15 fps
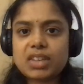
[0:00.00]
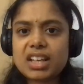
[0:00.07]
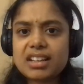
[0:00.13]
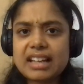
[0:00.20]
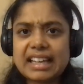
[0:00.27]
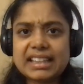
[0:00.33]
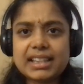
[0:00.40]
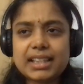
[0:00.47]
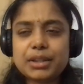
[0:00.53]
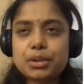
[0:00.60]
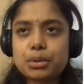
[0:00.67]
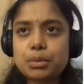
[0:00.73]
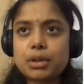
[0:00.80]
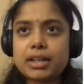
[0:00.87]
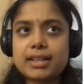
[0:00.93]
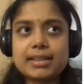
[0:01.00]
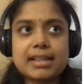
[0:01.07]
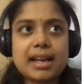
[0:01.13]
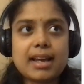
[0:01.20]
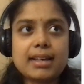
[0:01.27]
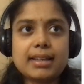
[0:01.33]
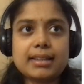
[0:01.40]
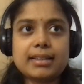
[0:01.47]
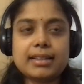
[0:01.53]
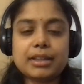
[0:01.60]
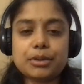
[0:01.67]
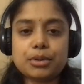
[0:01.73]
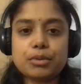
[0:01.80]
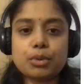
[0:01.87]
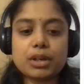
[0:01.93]
Like they know what is height, they know
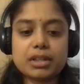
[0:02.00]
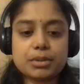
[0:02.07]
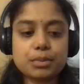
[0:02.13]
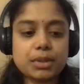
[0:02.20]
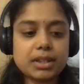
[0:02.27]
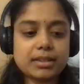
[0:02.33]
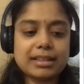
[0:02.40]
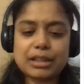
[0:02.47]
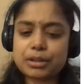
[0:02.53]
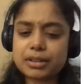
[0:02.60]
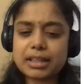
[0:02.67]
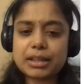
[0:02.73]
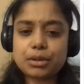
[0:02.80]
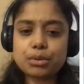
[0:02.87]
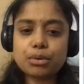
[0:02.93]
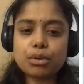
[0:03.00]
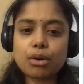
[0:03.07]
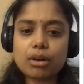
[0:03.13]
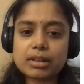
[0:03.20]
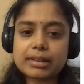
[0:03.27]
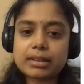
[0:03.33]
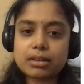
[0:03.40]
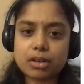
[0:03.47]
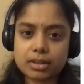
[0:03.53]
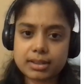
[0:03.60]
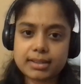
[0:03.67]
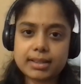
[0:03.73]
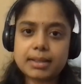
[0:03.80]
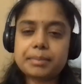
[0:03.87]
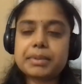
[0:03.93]
what is width, they know all the
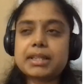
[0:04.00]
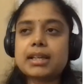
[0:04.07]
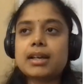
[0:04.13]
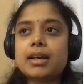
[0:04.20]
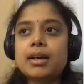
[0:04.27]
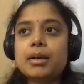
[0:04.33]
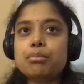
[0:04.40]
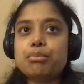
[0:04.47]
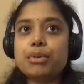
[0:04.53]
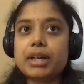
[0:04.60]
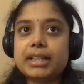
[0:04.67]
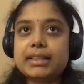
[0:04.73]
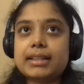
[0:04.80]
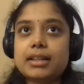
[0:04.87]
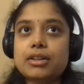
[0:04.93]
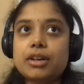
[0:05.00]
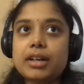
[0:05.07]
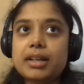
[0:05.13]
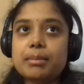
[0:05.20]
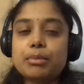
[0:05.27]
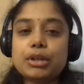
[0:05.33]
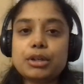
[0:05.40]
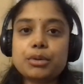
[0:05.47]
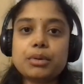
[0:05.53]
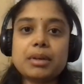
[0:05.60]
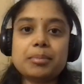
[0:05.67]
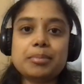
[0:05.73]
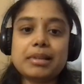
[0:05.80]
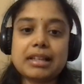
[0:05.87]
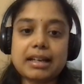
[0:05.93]
concepts, but they're not able to
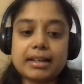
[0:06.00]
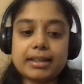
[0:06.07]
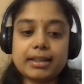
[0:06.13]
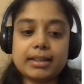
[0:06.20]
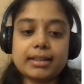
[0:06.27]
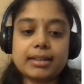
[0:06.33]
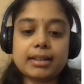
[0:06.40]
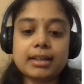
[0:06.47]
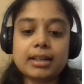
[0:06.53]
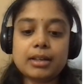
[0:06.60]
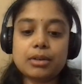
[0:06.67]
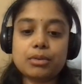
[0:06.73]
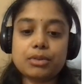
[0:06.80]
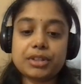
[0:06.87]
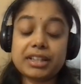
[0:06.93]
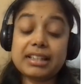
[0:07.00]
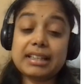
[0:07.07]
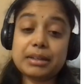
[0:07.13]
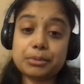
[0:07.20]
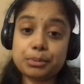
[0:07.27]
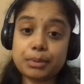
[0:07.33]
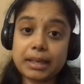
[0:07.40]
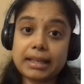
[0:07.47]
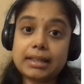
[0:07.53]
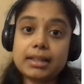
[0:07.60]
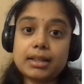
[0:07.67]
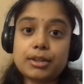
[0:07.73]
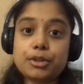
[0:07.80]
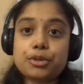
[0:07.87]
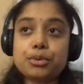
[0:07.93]
apply it really well
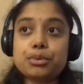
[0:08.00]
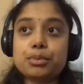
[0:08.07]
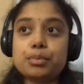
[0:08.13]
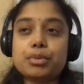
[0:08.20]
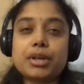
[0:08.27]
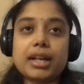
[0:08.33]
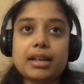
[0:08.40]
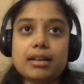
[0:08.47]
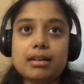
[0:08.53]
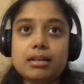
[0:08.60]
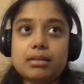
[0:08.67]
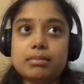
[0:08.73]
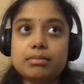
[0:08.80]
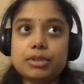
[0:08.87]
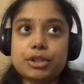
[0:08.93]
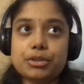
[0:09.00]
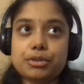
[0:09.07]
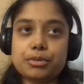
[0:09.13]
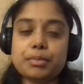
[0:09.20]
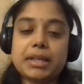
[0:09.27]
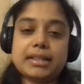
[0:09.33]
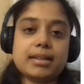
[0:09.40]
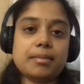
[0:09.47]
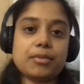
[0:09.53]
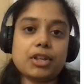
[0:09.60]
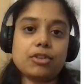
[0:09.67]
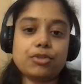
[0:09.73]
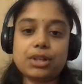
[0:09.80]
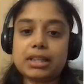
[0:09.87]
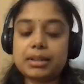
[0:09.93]
to to make something
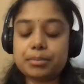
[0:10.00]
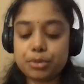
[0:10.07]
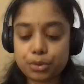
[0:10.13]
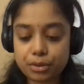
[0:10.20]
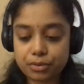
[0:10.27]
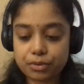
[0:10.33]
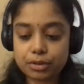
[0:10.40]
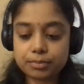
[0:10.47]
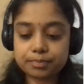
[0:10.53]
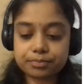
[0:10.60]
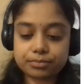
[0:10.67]
really beautiful.